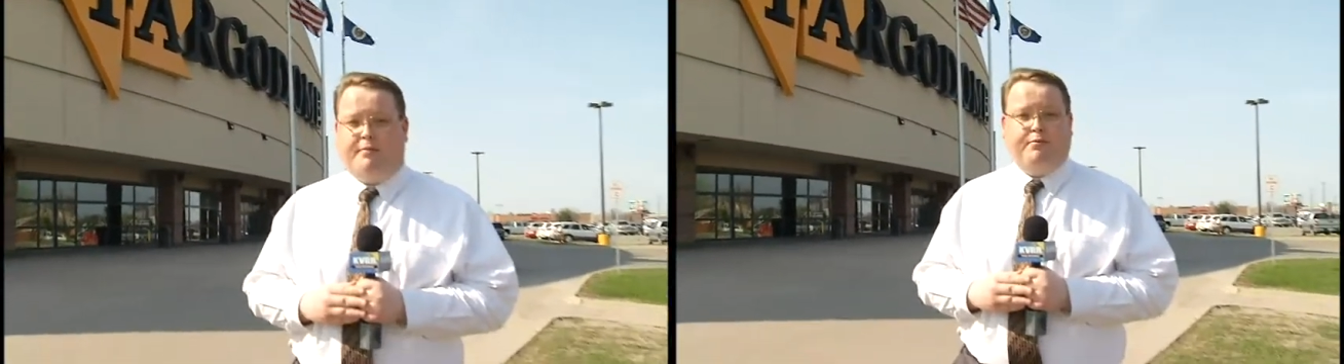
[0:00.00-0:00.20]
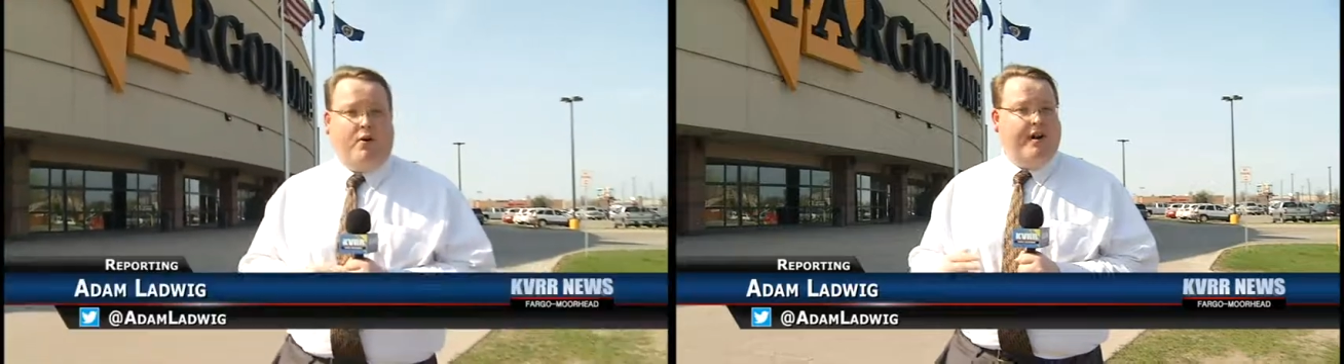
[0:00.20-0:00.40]
of
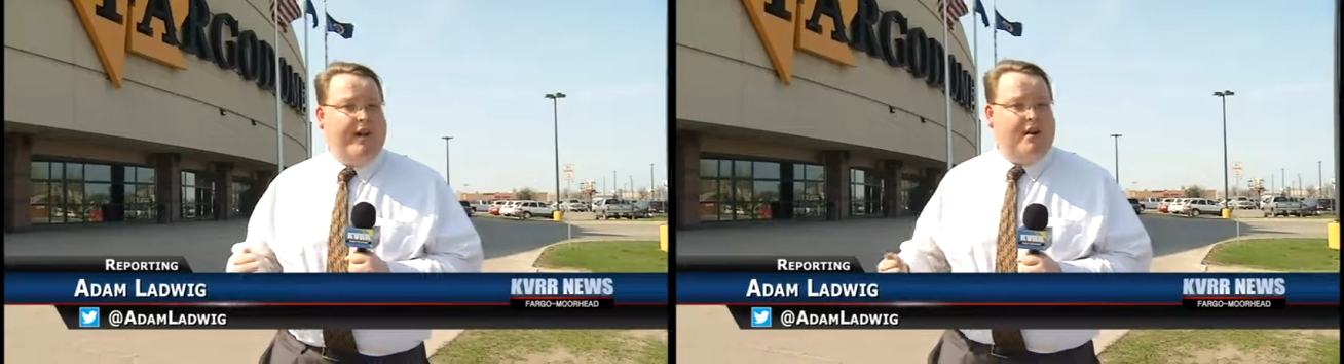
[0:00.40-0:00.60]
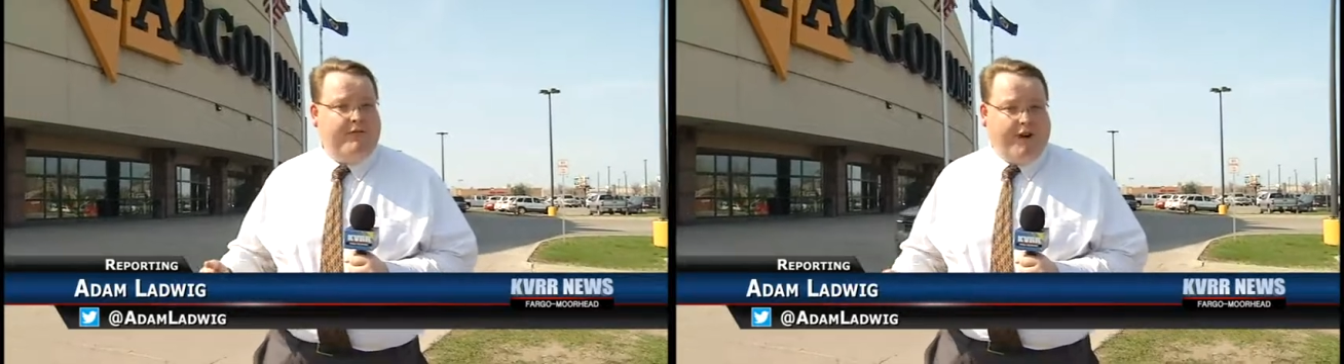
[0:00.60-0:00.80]
support
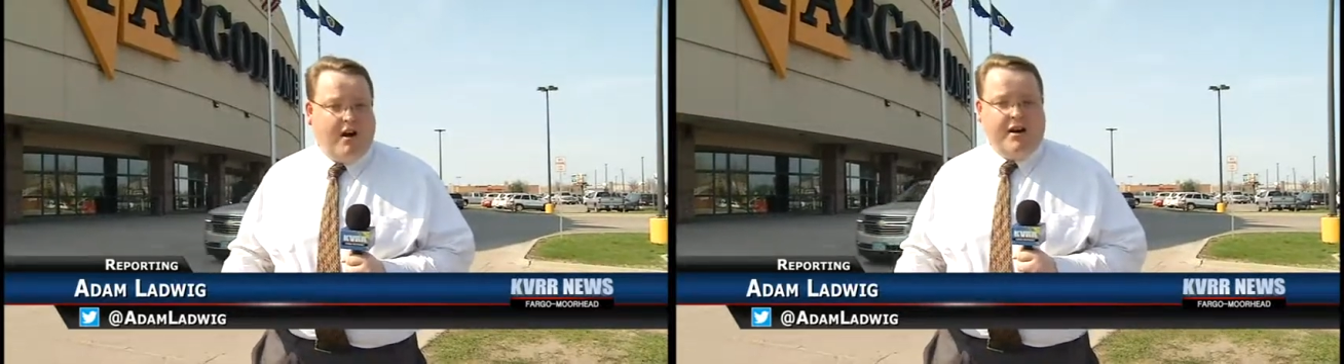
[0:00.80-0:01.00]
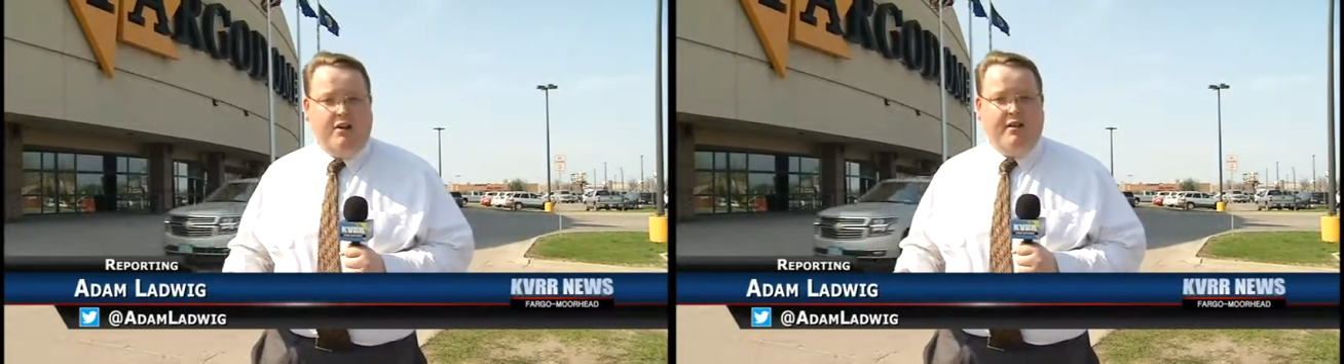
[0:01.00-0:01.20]
here in
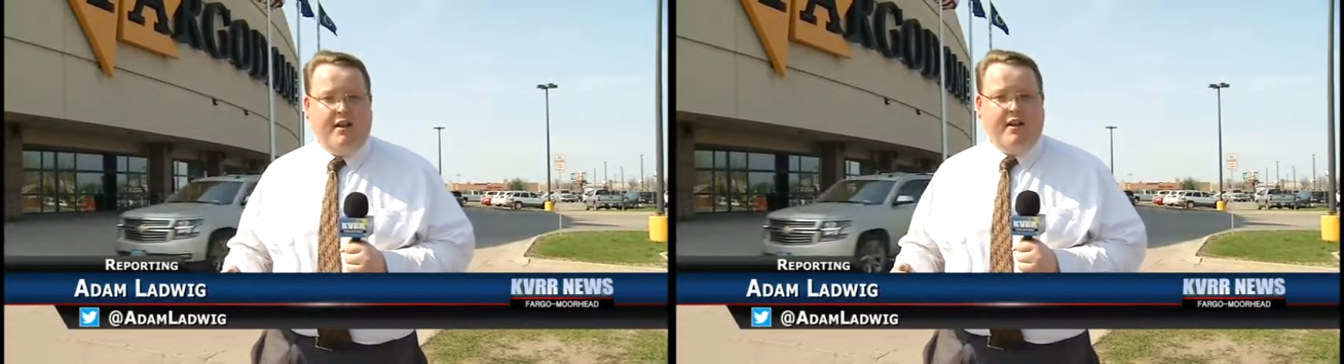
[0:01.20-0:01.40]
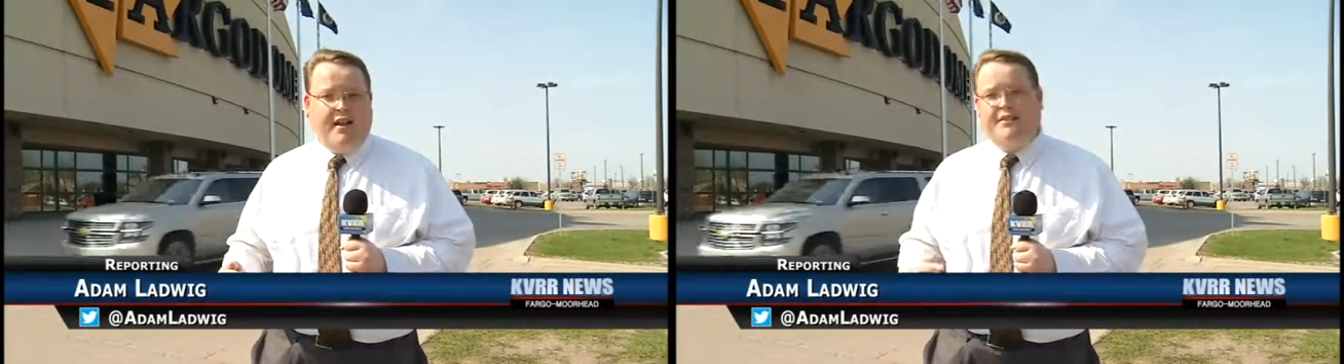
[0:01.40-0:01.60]
Fargo,
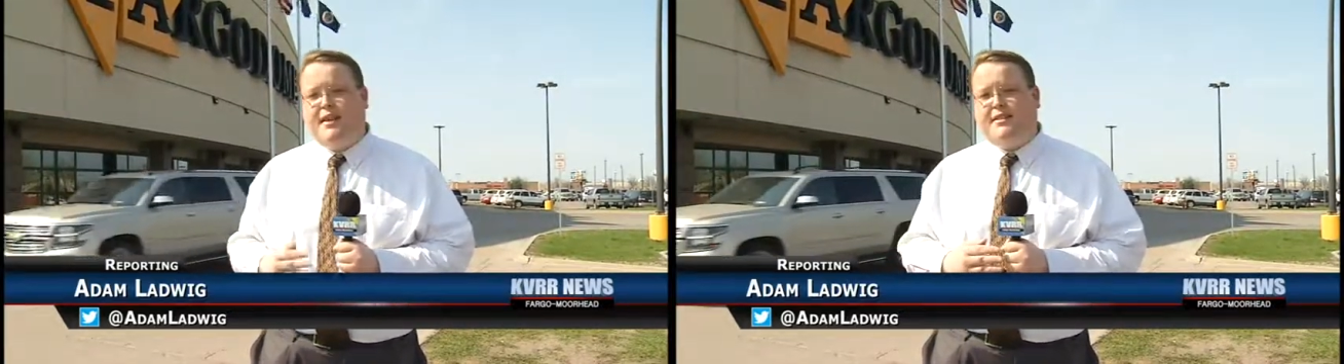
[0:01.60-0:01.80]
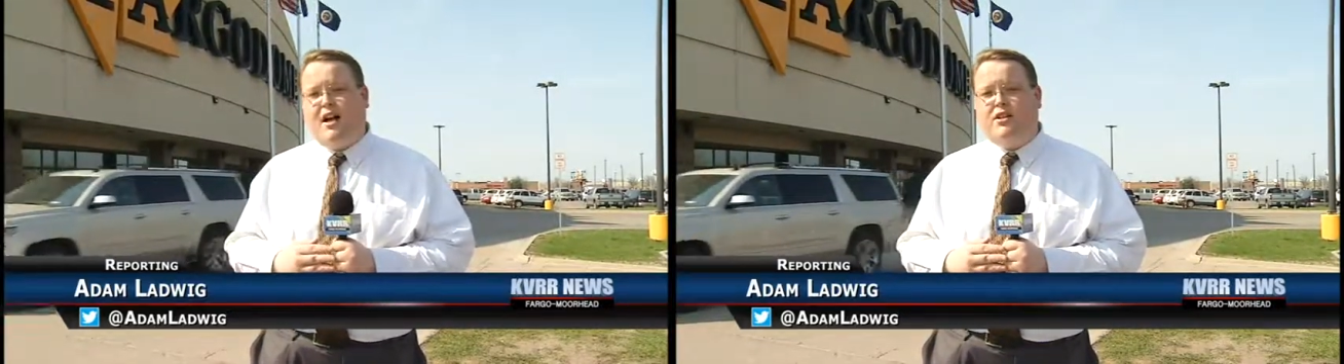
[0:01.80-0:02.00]
he
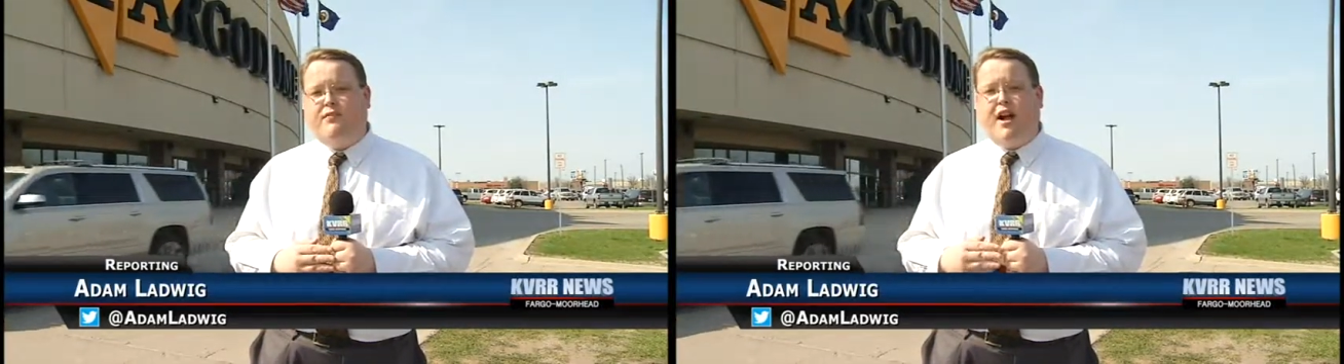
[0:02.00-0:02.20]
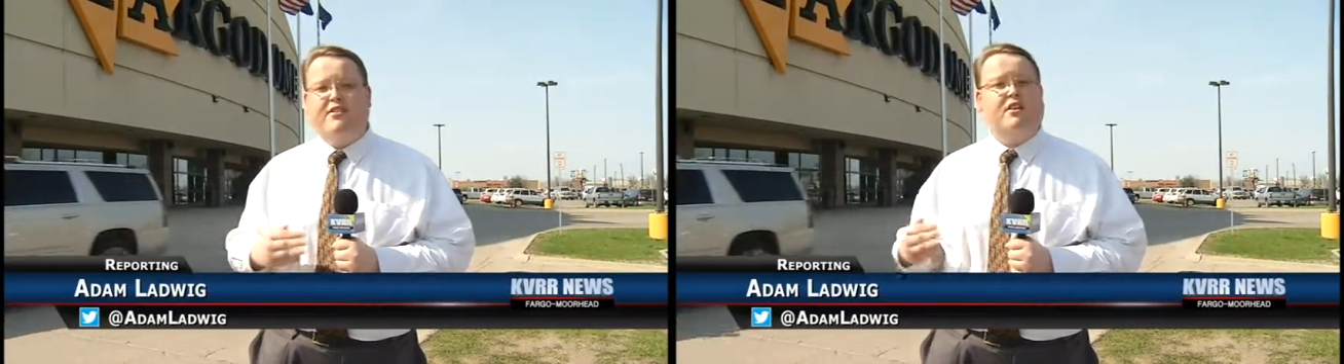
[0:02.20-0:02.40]
says country
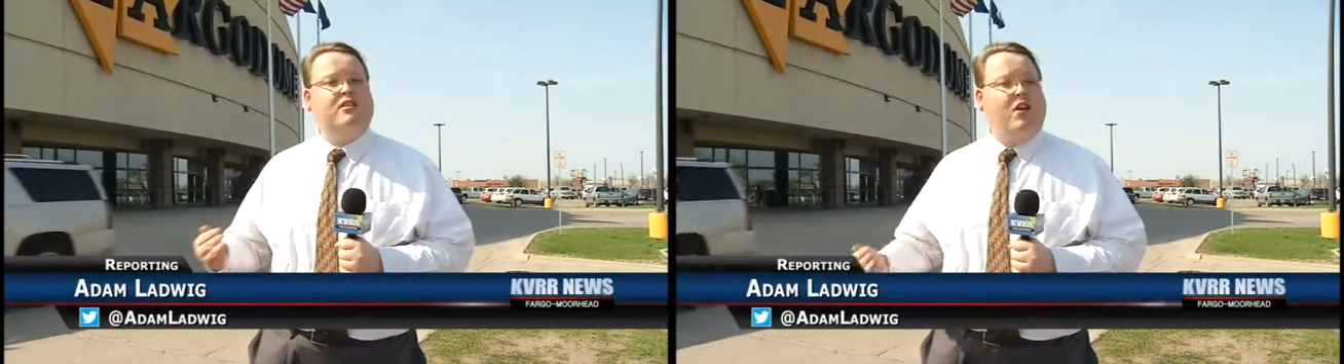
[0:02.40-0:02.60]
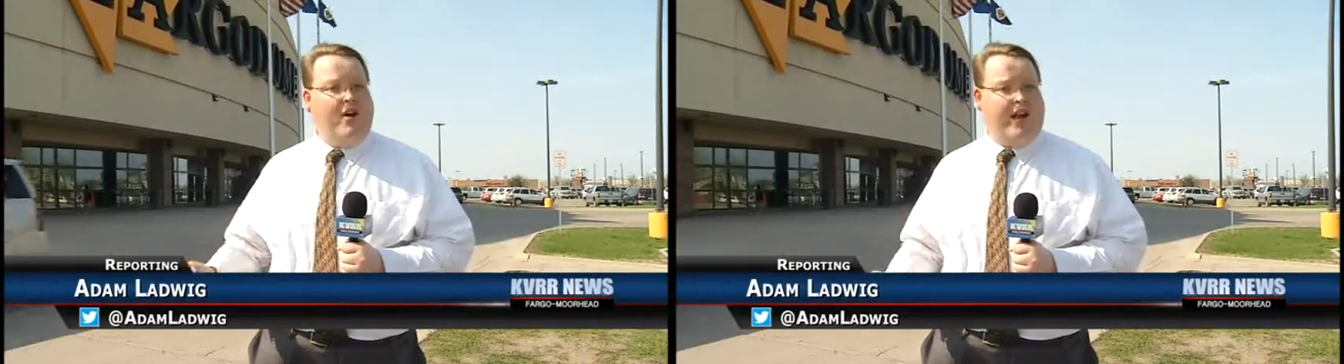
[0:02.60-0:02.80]
fans are
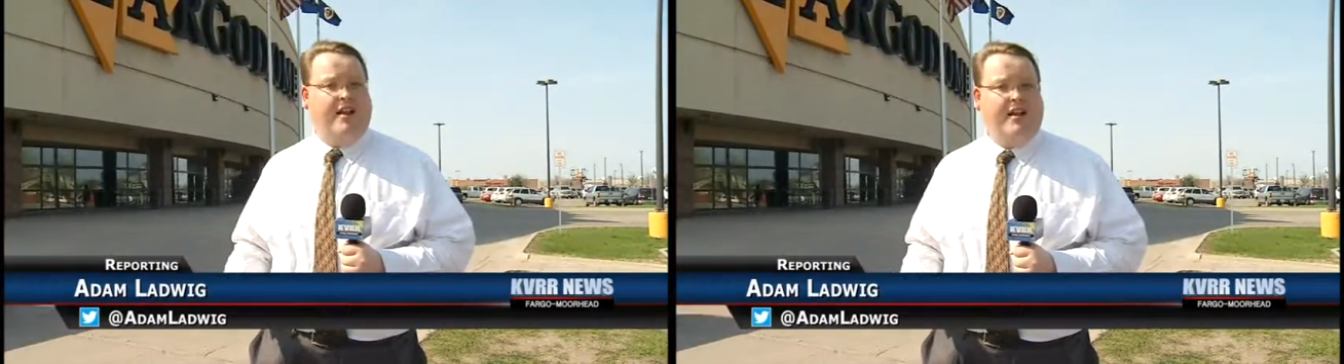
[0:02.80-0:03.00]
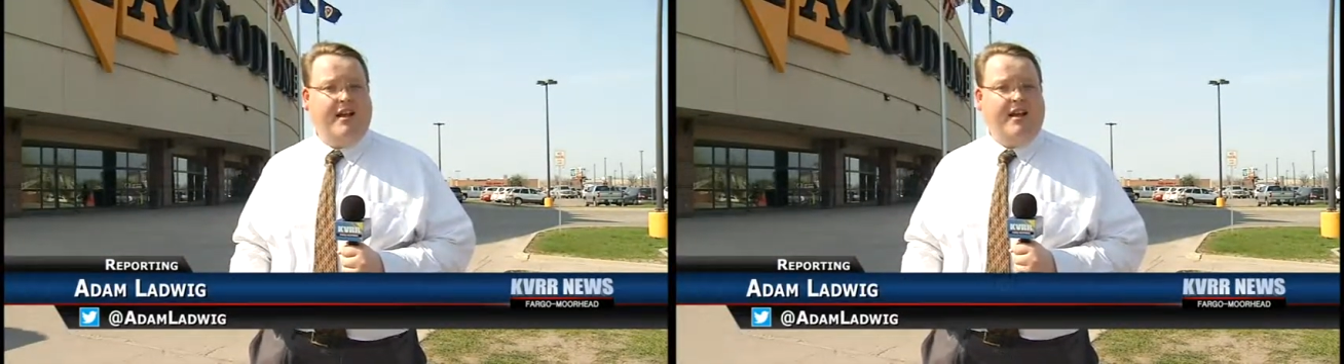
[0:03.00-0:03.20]
loyal,